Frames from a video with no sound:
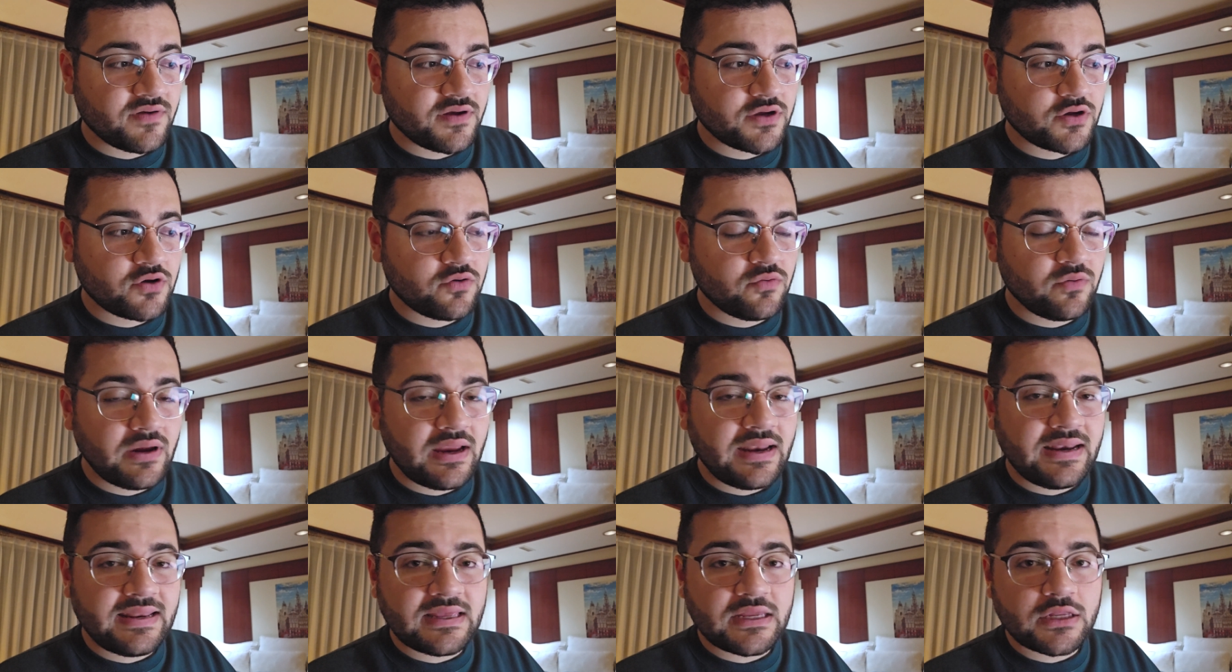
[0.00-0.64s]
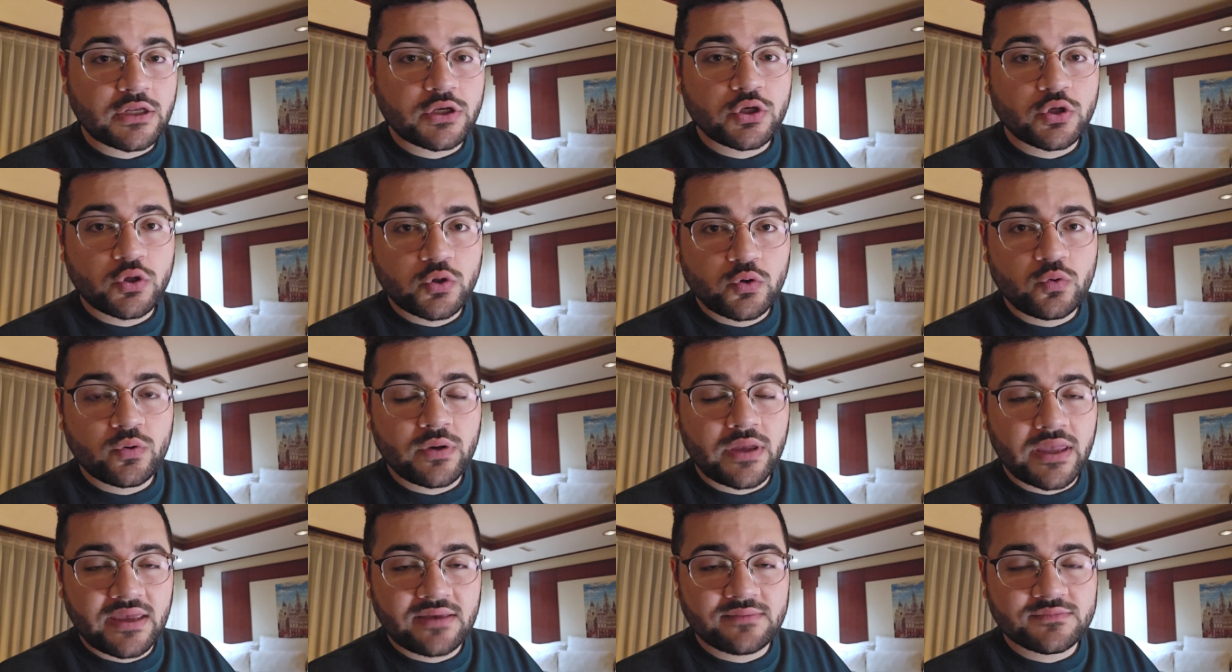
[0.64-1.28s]
creating new
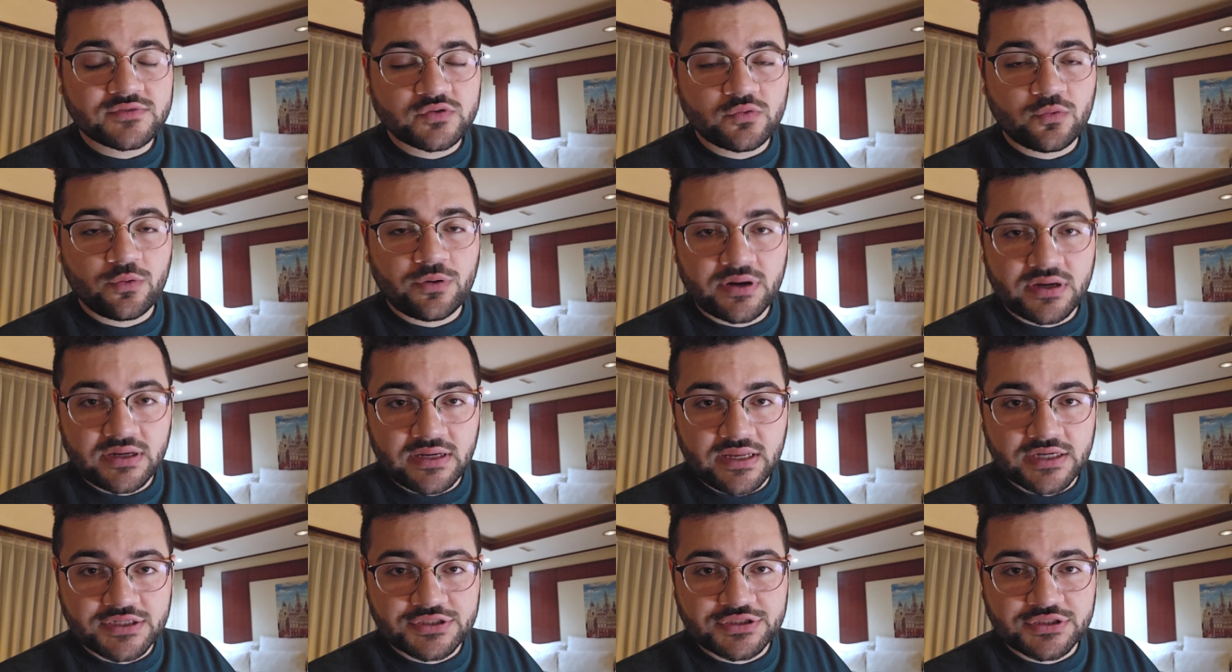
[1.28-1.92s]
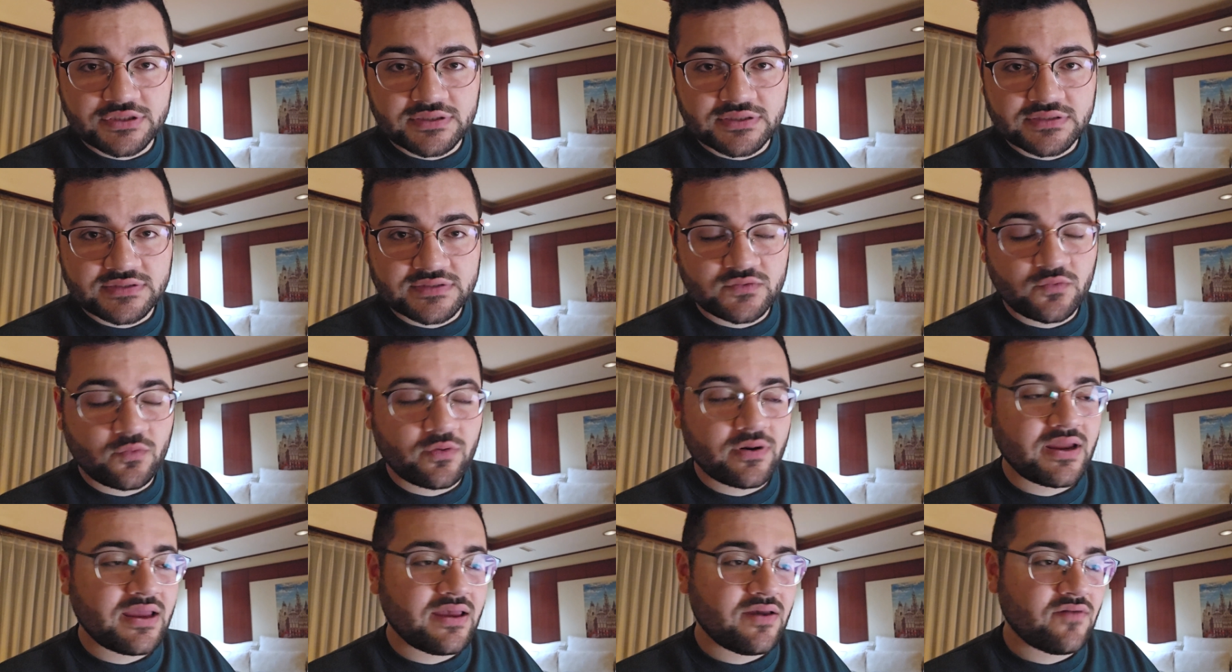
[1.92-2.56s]
game store connections
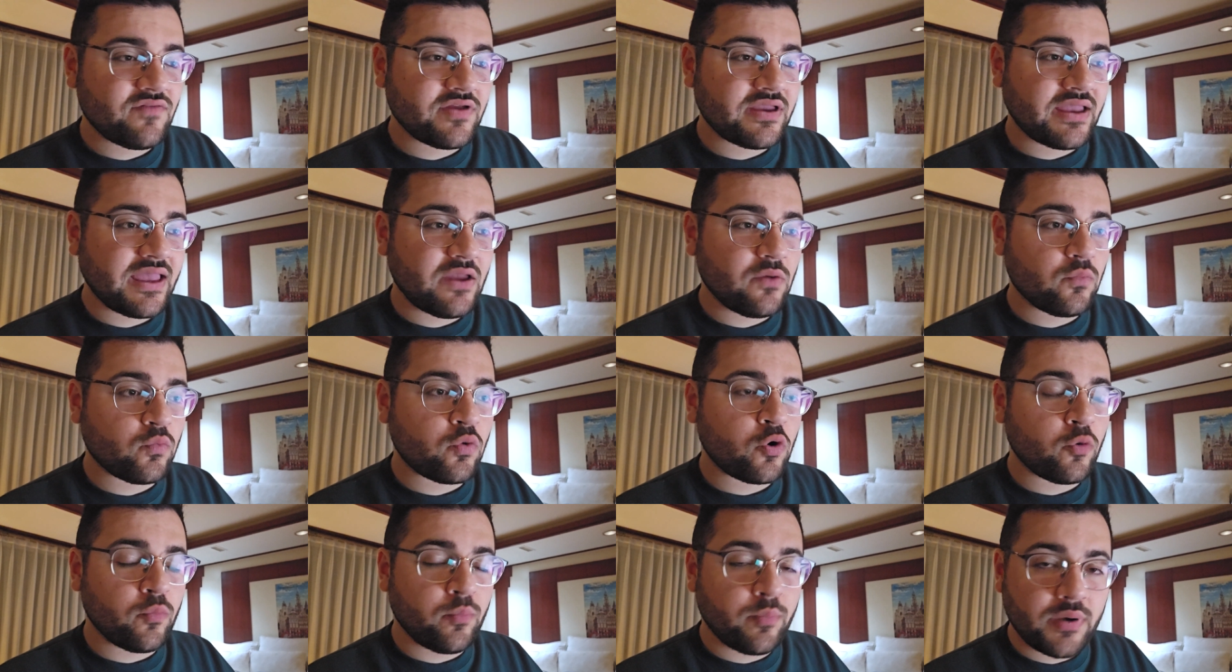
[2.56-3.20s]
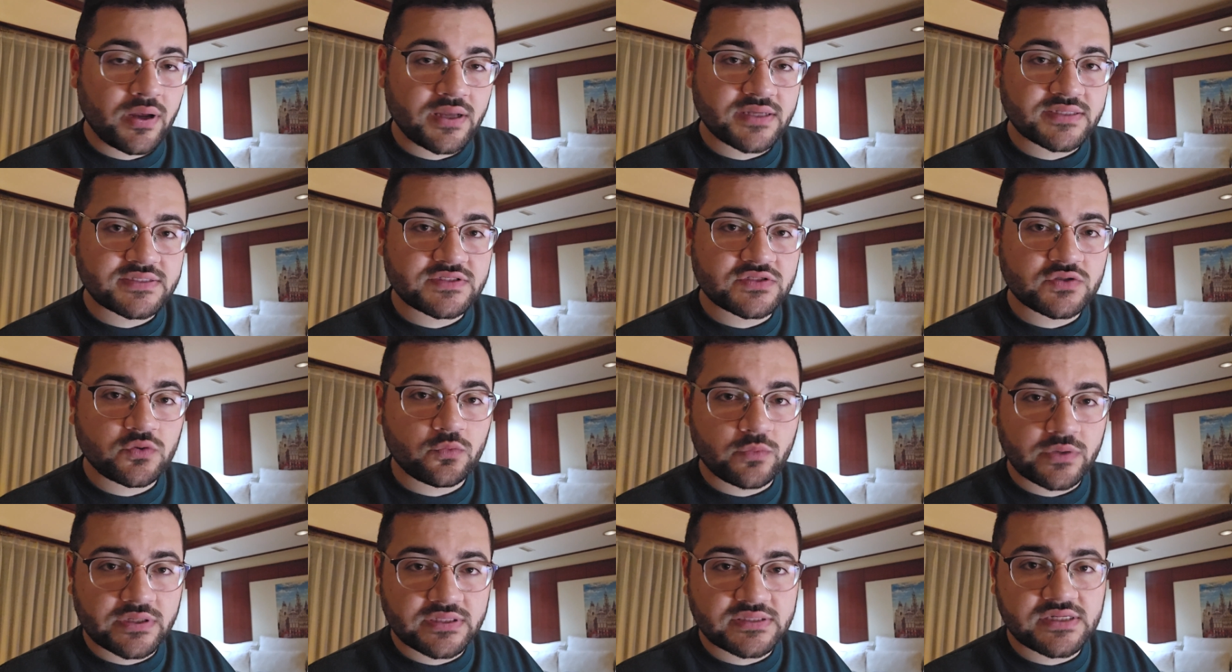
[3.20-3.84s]
or having a robust
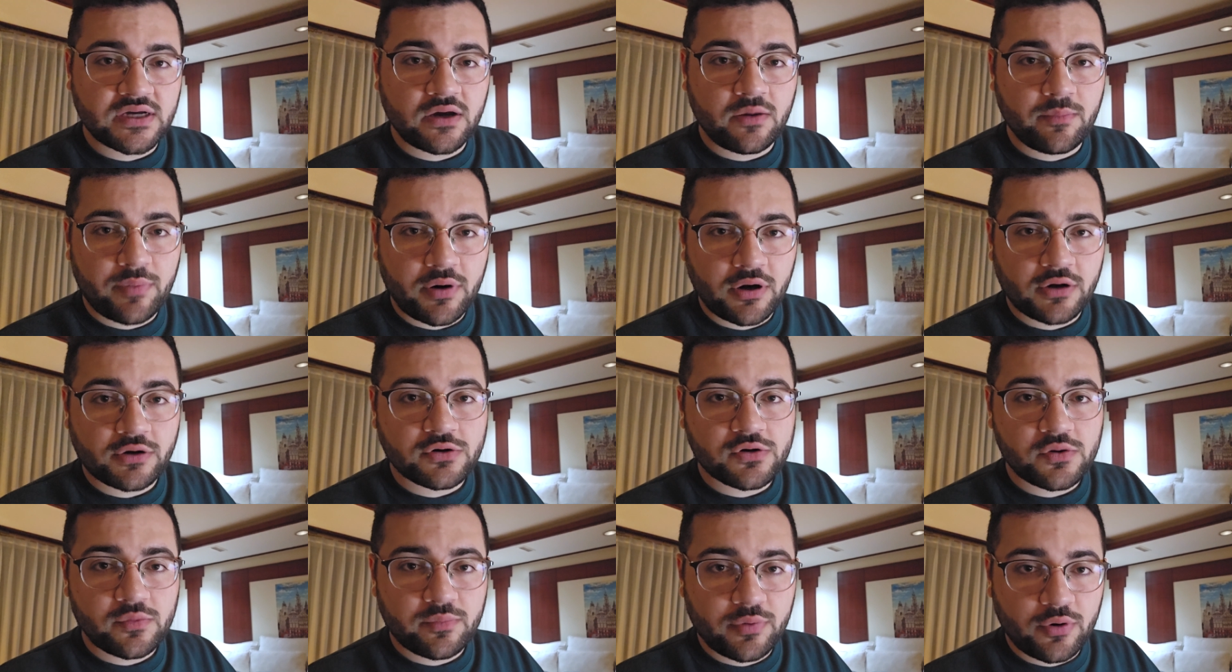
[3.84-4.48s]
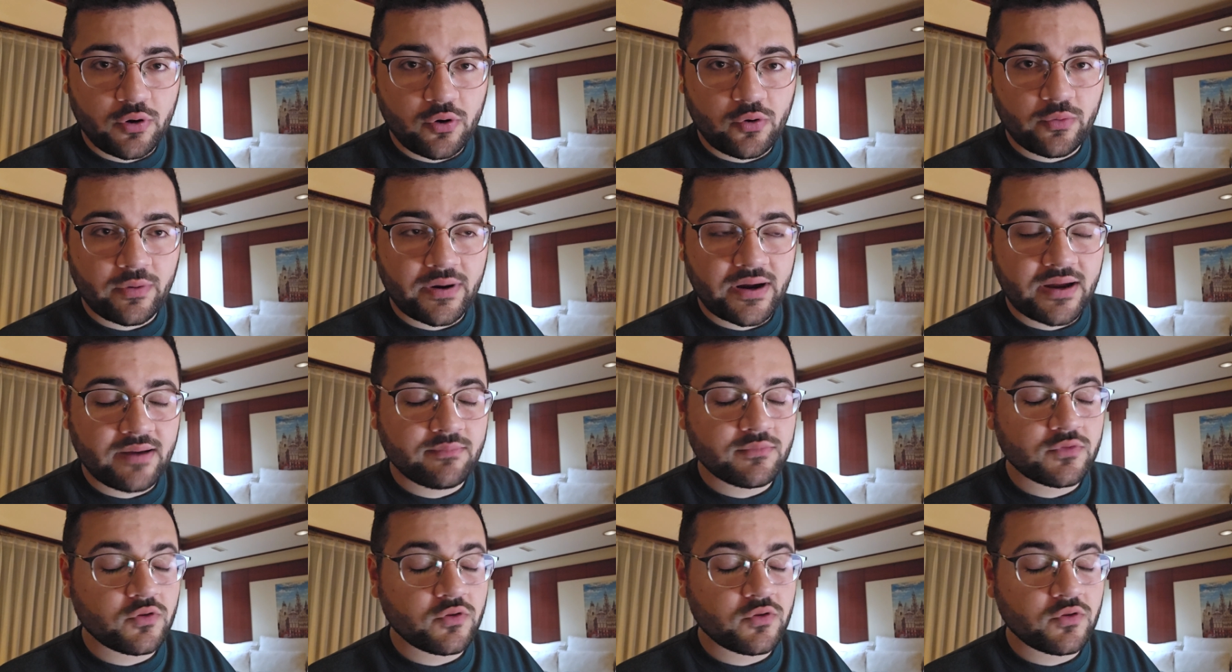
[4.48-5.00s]
retail partner program.